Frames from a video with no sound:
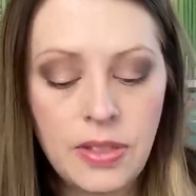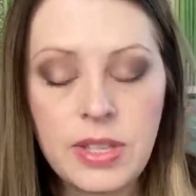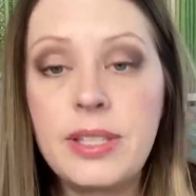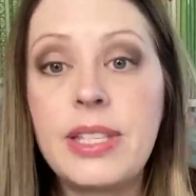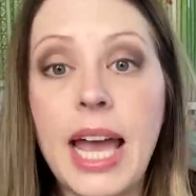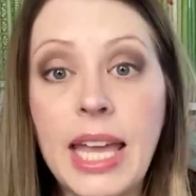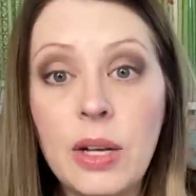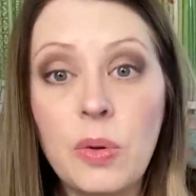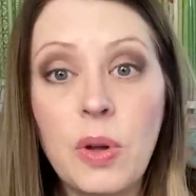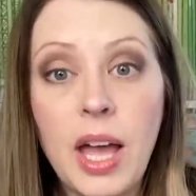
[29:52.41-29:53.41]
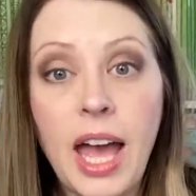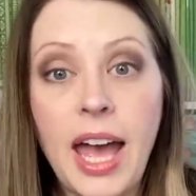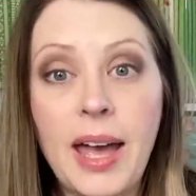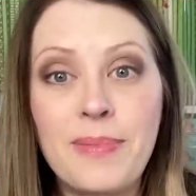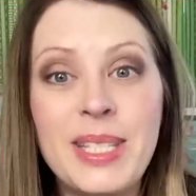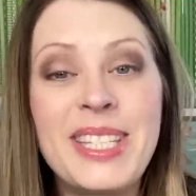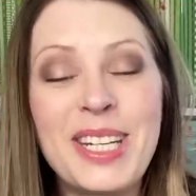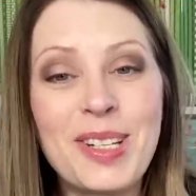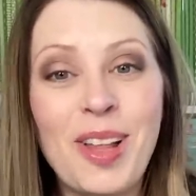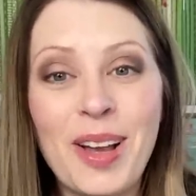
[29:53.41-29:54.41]
The second um,
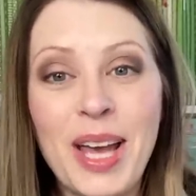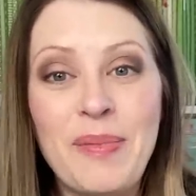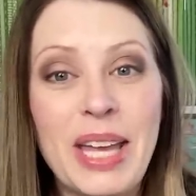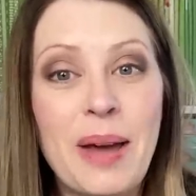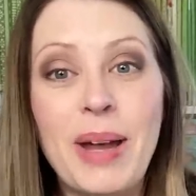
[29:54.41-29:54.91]
stitch along coming up,